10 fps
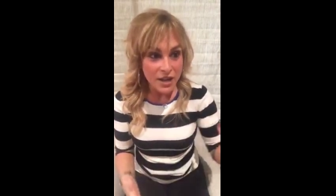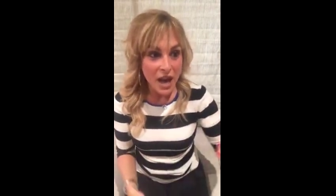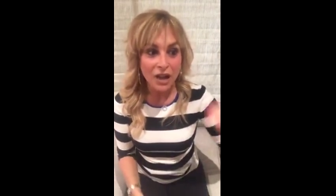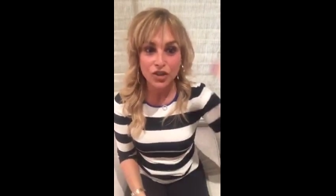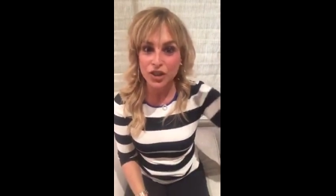
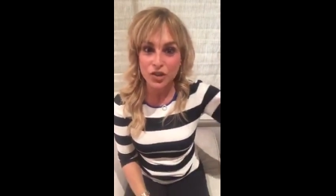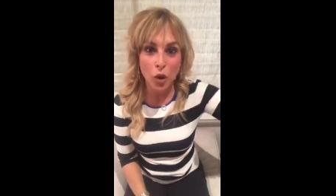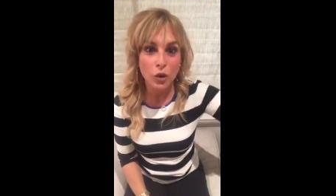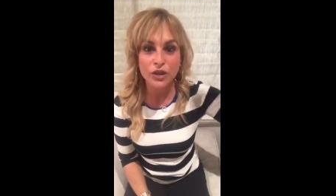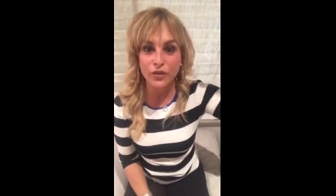Not just
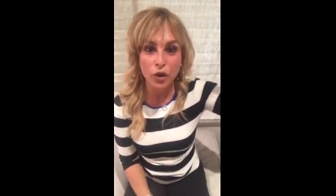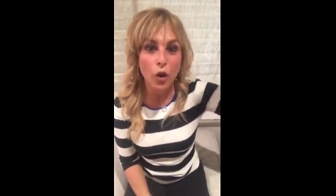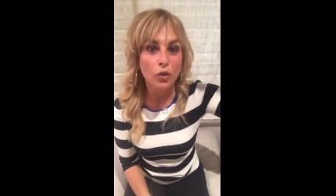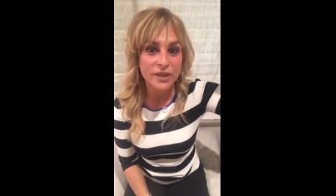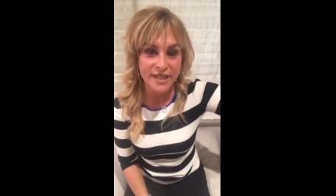goals for
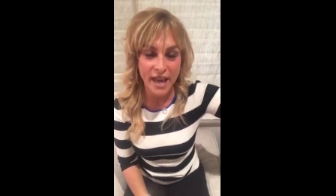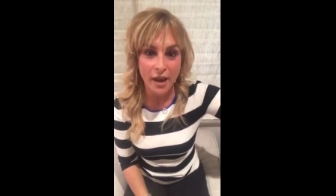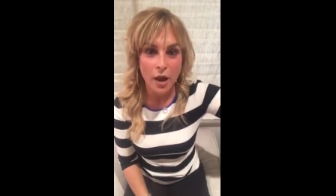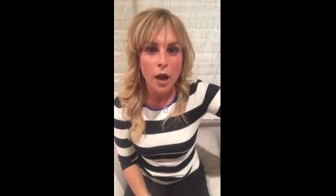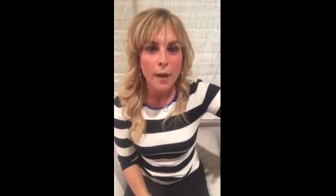goals' sake,